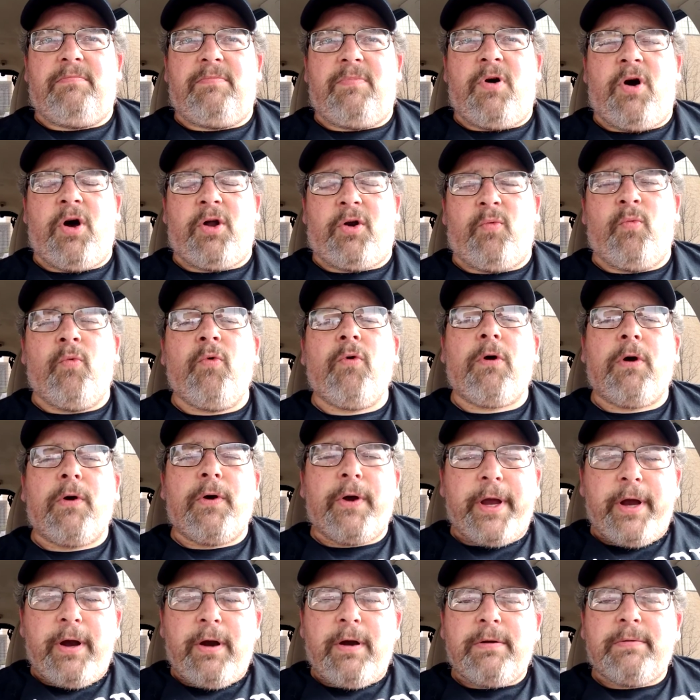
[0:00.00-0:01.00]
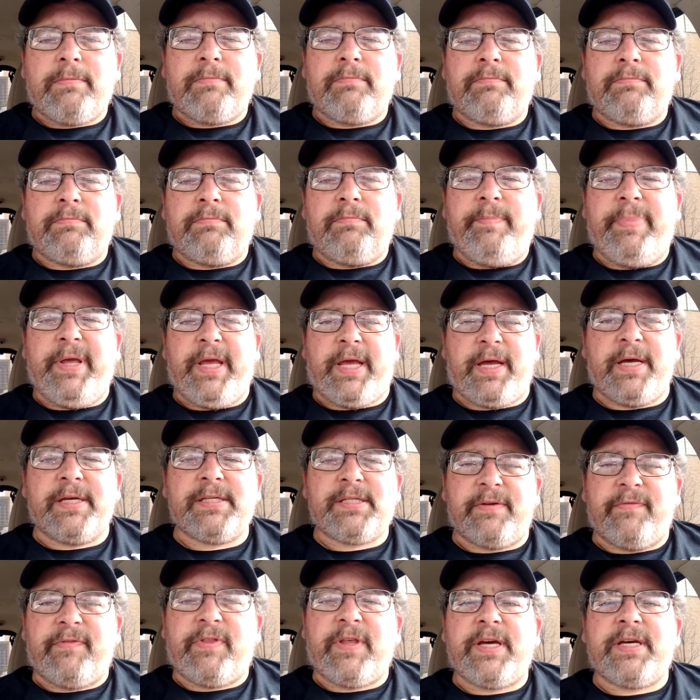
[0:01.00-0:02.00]
on a warrior because
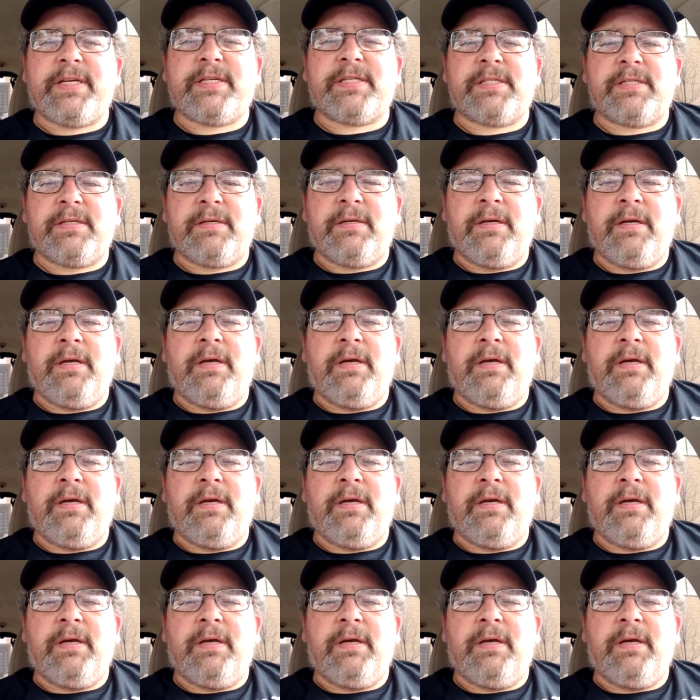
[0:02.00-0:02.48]
of this,